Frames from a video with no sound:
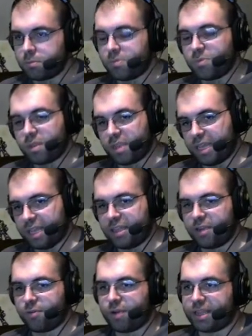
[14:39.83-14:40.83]
And then
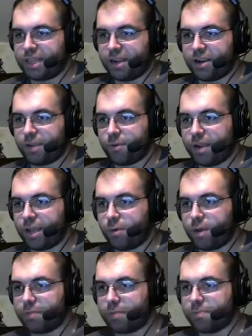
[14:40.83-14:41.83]
right there, he ran away.
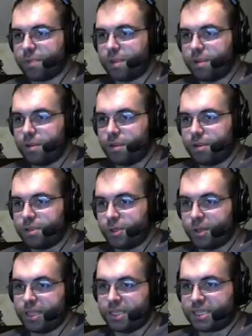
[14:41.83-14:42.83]
So in
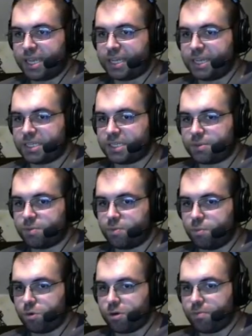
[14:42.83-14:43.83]
this case,
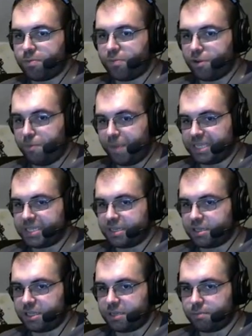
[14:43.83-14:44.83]
you're
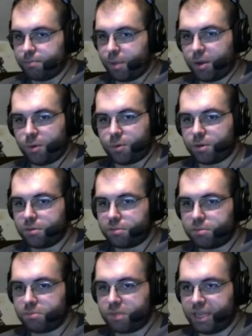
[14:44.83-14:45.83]
basically boned. Like,